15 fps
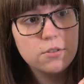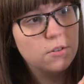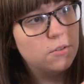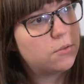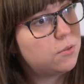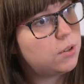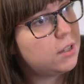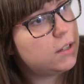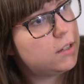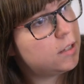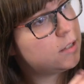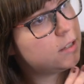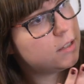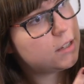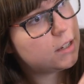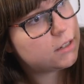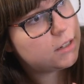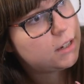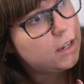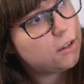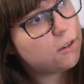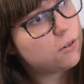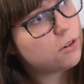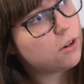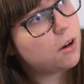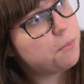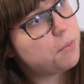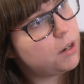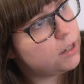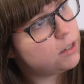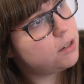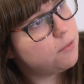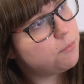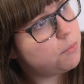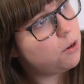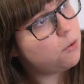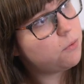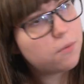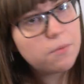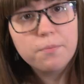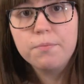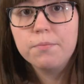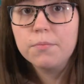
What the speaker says: So this is actually a good combination of both.